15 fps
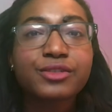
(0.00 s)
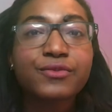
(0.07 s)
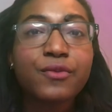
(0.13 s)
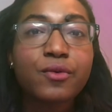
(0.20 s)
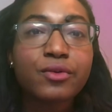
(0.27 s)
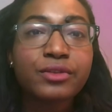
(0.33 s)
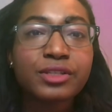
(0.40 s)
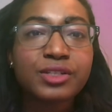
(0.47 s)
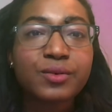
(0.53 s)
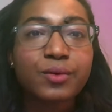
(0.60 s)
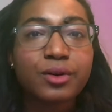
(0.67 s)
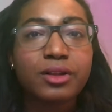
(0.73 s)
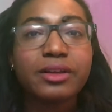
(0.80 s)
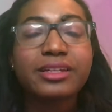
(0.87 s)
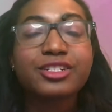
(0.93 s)
the squirrel and
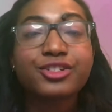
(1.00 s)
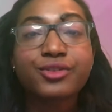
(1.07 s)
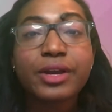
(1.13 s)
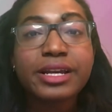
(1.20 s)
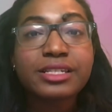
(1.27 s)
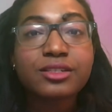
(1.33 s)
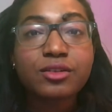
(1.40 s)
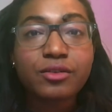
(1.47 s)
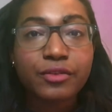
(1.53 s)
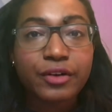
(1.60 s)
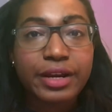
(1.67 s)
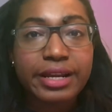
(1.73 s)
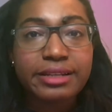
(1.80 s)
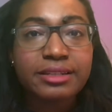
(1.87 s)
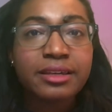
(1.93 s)
traced over it,
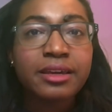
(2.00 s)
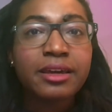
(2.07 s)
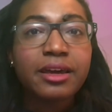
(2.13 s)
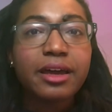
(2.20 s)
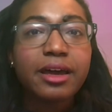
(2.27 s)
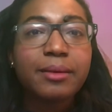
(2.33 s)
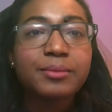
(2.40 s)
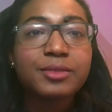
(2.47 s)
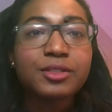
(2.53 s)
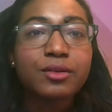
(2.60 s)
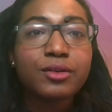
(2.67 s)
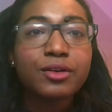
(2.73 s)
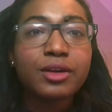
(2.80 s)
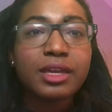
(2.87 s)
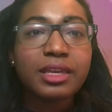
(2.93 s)
so you
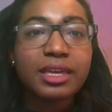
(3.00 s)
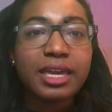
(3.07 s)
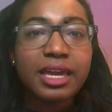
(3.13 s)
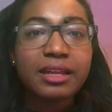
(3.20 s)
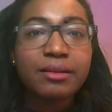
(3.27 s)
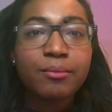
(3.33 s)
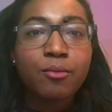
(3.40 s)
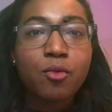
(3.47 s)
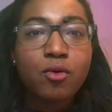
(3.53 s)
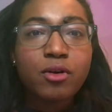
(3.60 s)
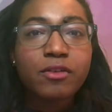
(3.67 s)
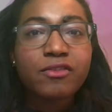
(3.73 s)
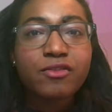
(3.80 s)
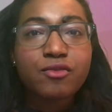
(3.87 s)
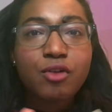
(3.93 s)
can get more of a
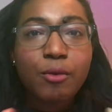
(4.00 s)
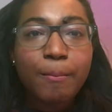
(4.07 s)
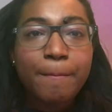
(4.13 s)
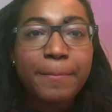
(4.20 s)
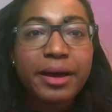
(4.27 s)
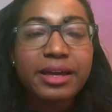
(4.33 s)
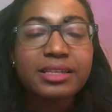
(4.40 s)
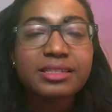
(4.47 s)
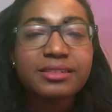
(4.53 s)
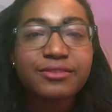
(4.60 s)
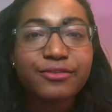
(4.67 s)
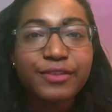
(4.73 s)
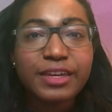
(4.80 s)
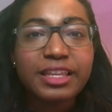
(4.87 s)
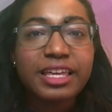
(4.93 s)
robust
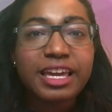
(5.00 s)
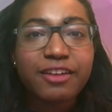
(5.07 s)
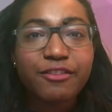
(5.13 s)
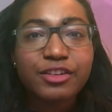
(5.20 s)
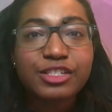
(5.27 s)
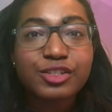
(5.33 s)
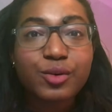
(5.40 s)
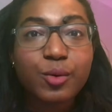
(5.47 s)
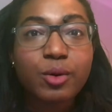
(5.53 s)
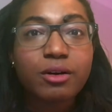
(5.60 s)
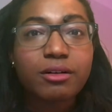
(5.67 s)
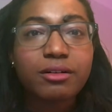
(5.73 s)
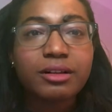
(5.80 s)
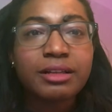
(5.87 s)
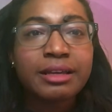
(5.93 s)
feeling of a squirrel,
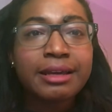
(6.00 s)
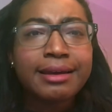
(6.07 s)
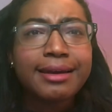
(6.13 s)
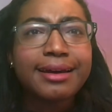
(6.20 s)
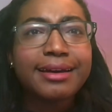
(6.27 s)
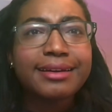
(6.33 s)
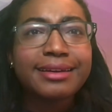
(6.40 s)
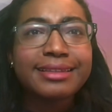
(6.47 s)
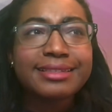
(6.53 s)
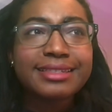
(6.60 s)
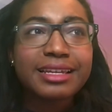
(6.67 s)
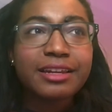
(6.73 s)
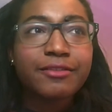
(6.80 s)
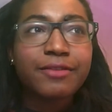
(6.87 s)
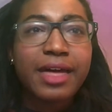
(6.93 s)

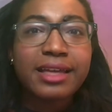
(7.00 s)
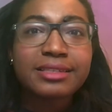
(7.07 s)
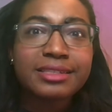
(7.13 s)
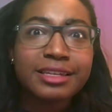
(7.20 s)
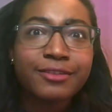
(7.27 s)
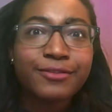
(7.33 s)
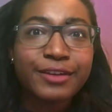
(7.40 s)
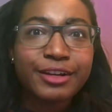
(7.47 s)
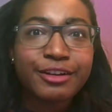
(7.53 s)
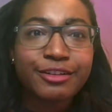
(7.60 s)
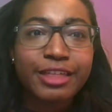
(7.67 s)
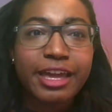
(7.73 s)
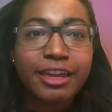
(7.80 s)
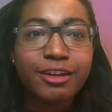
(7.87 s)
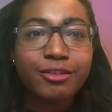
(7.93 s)
instead of that stick figure
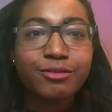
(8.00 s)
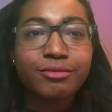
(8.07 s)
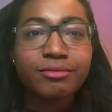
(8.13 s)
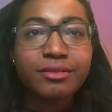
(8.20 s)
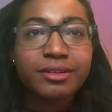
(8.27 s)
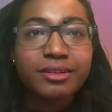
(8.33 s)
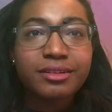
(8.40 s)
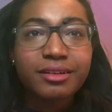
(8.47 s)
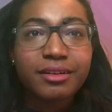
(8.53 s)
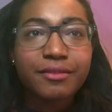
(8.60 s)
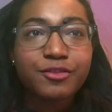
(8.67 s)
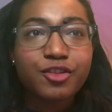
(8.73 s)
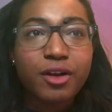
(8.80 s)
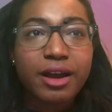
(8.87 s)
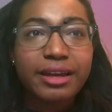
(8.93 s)
that you
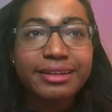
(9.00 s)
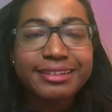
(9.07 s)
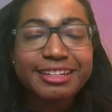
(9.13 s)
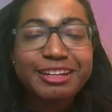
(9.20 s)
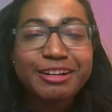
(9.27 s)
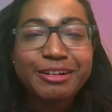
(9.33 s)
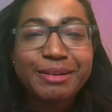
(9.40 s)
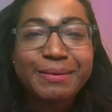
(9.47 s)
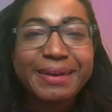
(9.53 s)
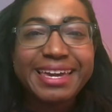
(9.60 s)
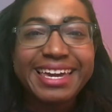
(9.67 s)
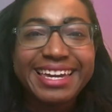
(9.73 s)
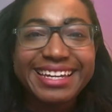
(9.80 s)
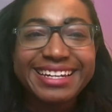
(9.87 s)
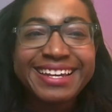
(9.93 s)
have drawn." You know what I
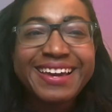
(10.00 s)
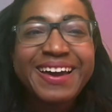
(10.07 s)
mean?